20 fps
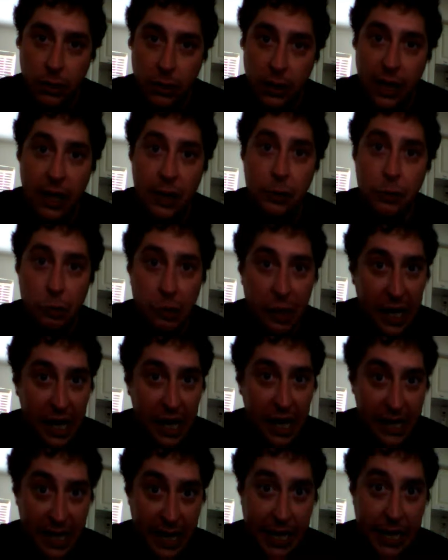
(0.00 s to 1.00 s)
It
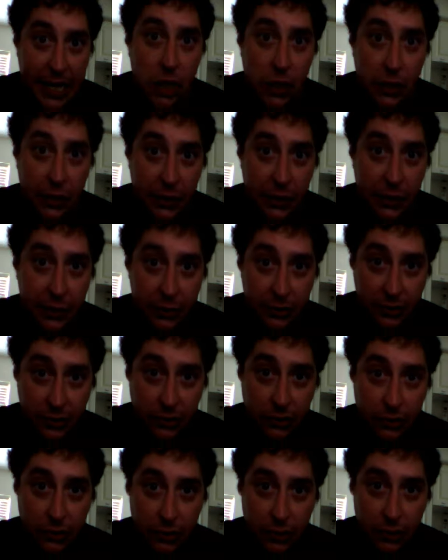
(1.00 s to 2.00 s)
really
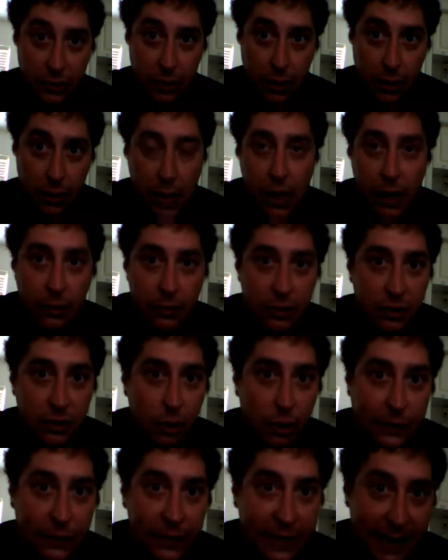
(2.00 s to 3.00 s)
hurts. So
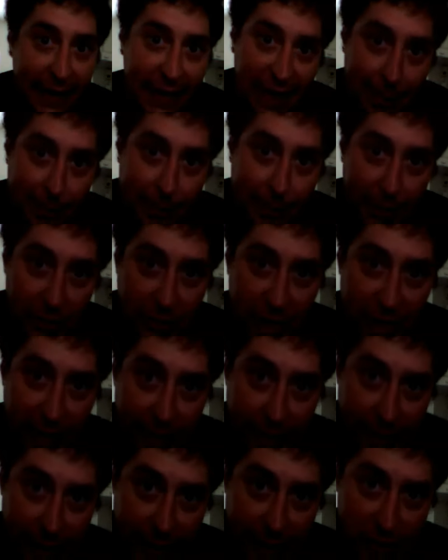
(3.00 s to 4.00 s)
if you're thinking about
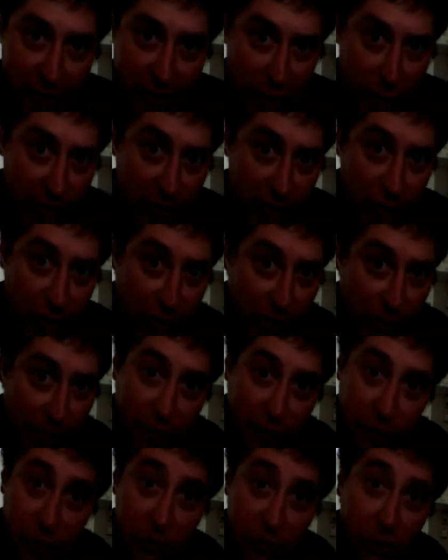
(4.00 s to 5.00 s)
taking this to a
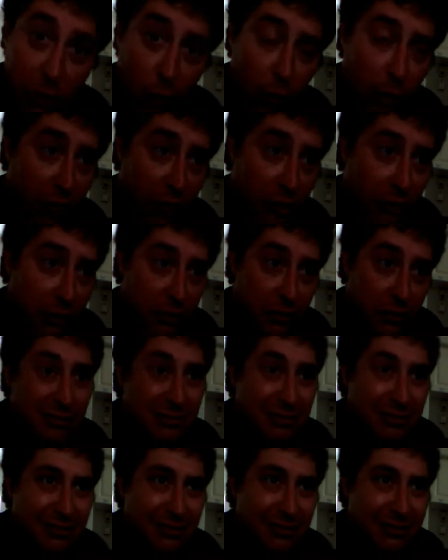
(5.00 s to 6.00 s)
skirmish, or
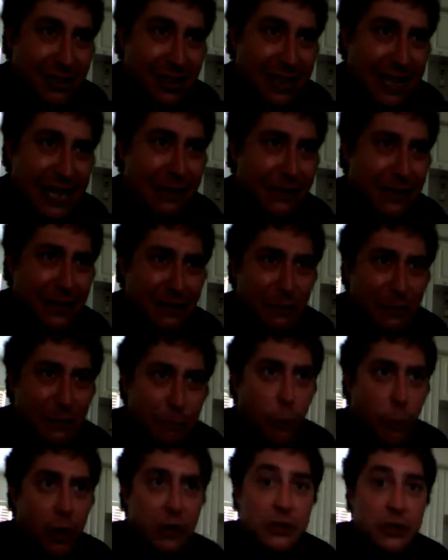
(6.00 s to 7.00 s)
even
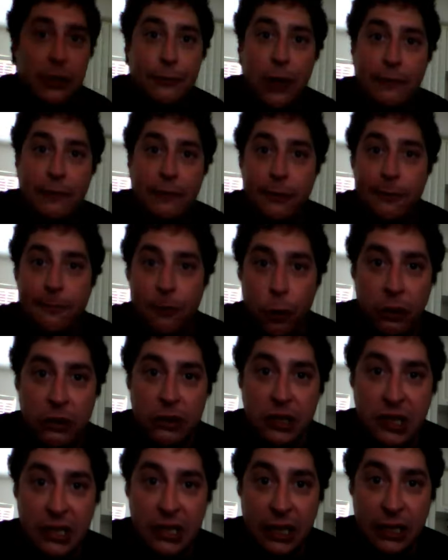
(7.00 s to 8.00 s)
worse, if you have the 4 or
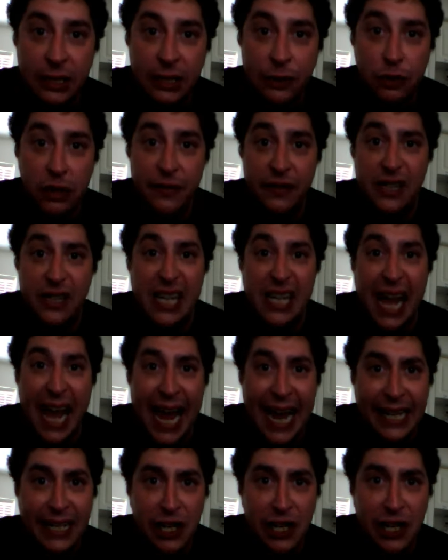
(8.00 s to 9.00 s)
6 inch or even the
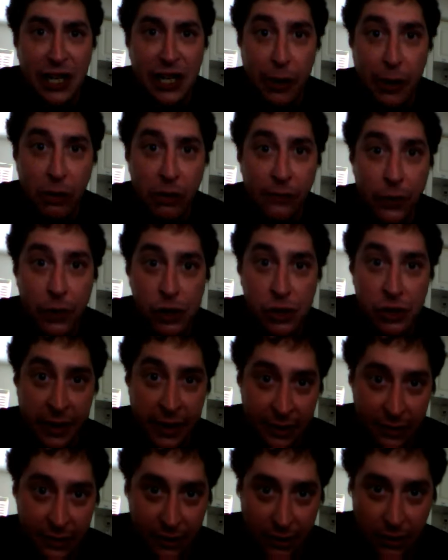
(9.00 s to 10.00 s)
8 inch barrel version of
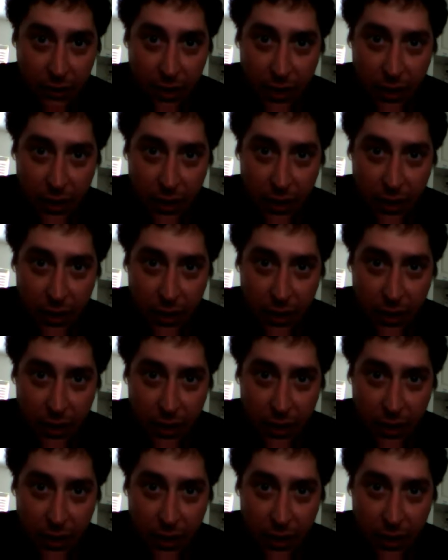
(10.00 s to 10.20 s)
this,